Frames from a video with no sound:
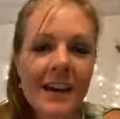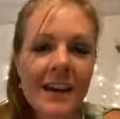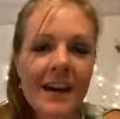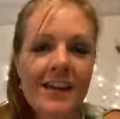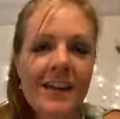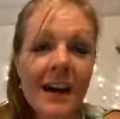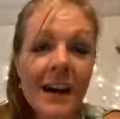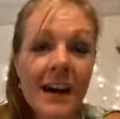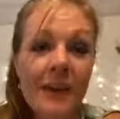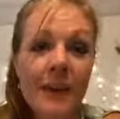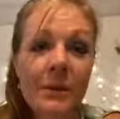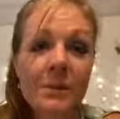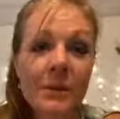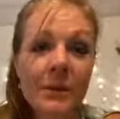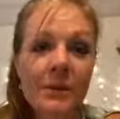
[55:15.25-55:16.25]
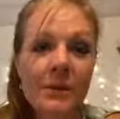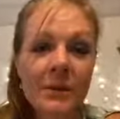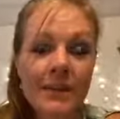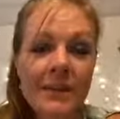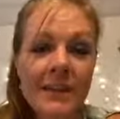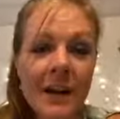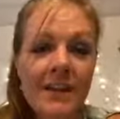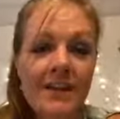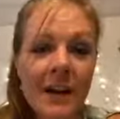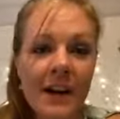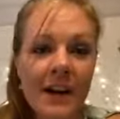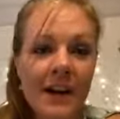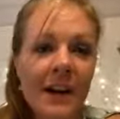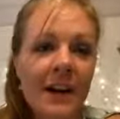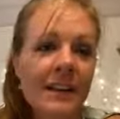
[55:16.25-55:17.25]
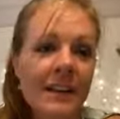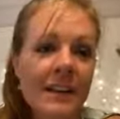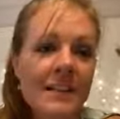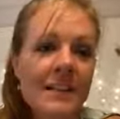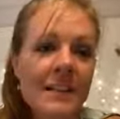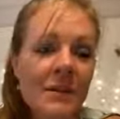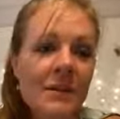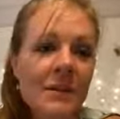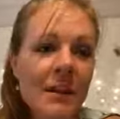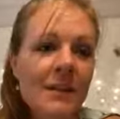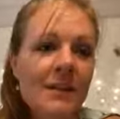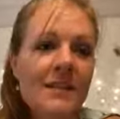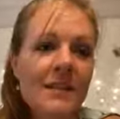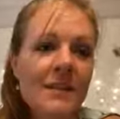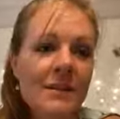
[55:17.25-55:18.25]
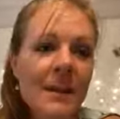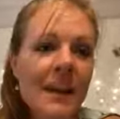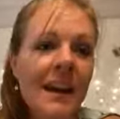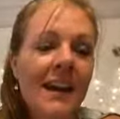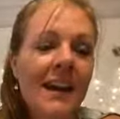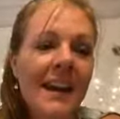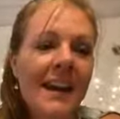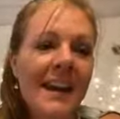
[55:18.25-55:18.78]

that a blue sapphire necklace that belongs to me.